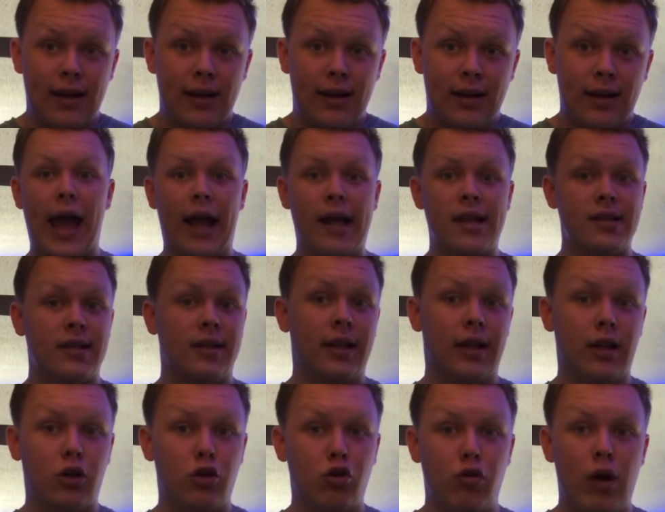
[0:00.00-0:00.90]

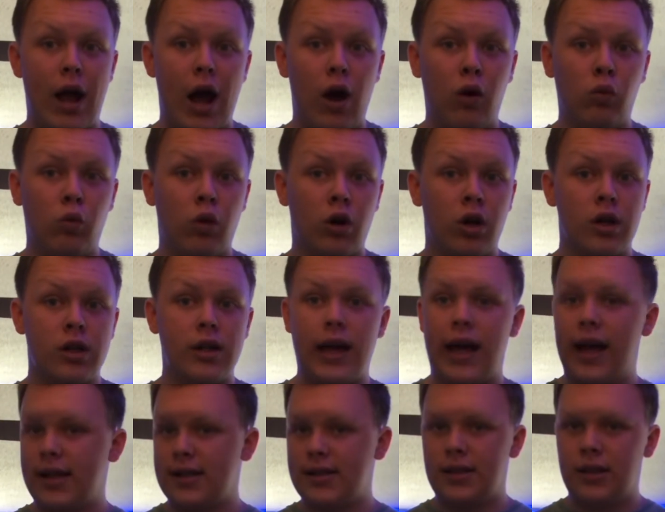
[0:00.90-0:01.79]
Excellent crowd work,
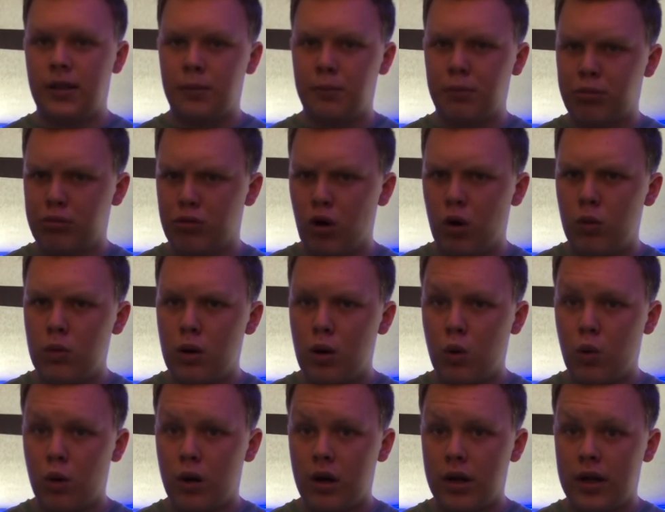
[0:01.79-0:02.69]
excellent promo
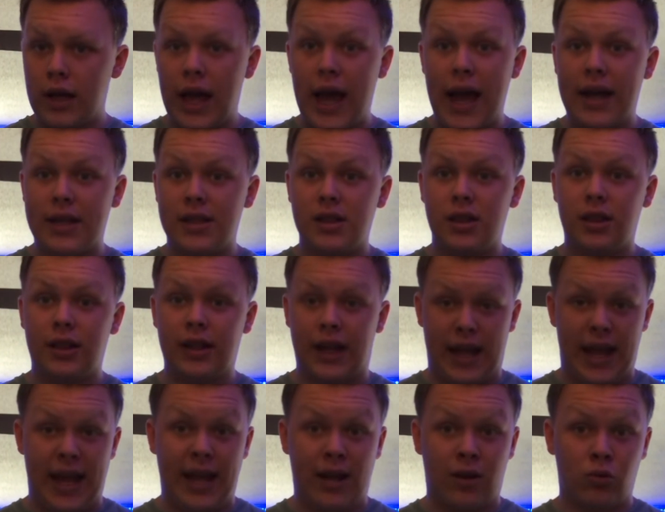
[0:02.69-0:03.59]
work, excellent
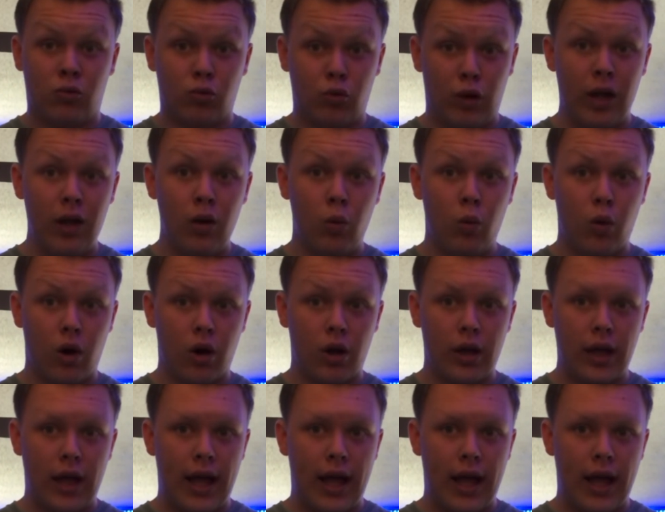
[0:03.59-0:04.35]
in-ring work,